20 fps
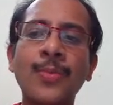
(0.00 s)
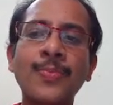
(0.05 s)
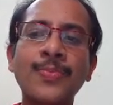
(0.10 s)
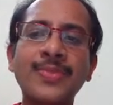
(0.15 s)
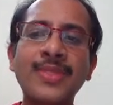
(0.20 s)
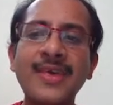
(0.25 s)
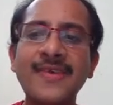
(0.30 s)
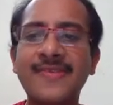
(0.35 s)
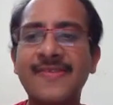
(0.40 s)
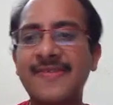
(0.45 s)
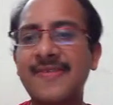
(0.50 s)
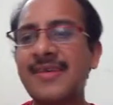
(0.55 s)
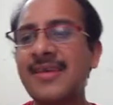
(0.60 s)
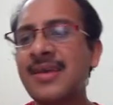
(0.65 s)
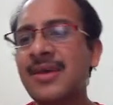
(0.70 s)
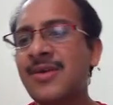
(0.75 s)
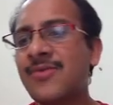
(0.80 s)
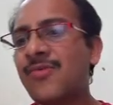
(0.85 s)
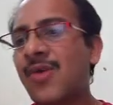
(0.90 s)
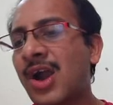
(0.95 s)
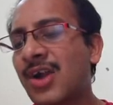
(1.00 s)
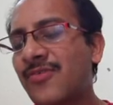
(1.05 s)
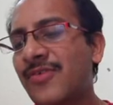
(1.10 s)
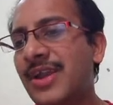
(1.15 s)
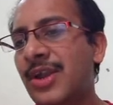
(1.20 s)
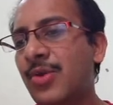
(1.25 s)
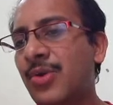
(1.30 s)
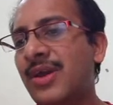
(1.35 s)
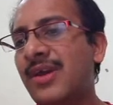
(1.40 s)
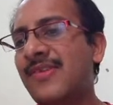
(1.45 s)
this, what we
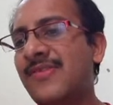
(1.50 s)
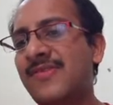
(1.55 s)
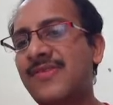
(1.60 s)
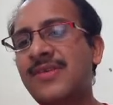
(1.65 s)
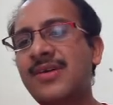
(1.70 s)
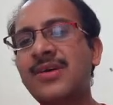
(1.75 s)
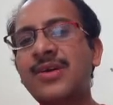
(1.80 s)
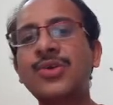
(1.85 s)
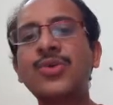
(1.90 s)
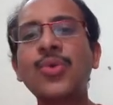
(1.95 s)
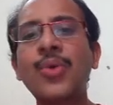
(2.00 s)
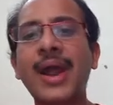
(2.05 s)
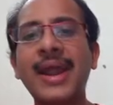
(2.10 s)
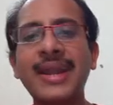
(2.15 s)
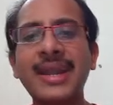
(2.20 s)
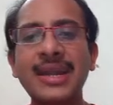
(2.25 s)
do is to